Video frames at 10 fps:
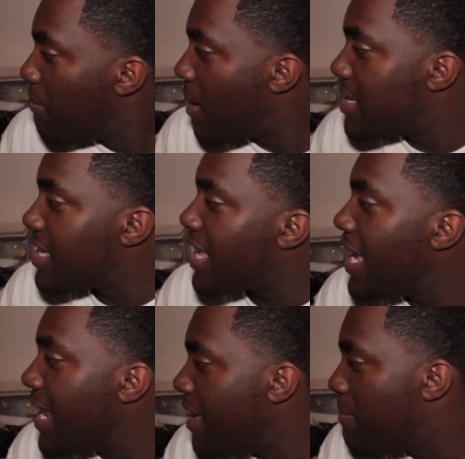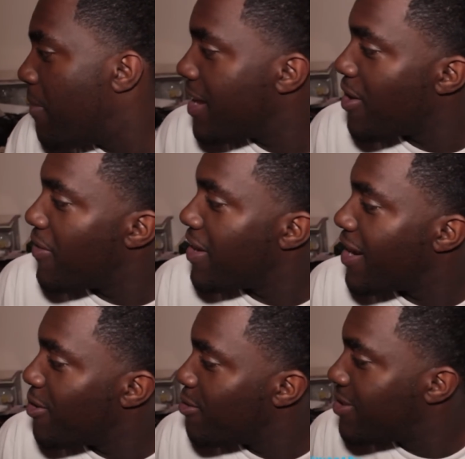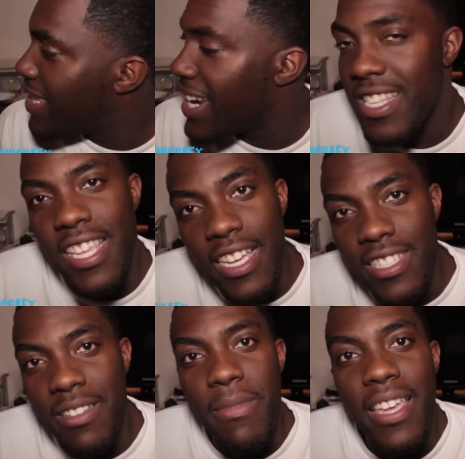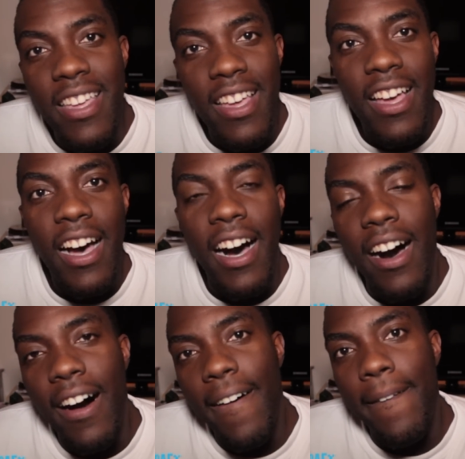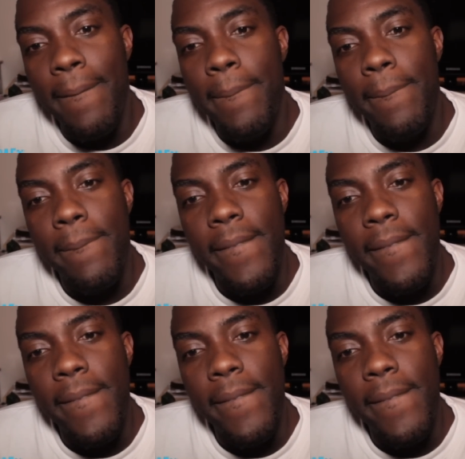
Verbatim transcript: my skinhead buddy over here who's steady texting me. Um,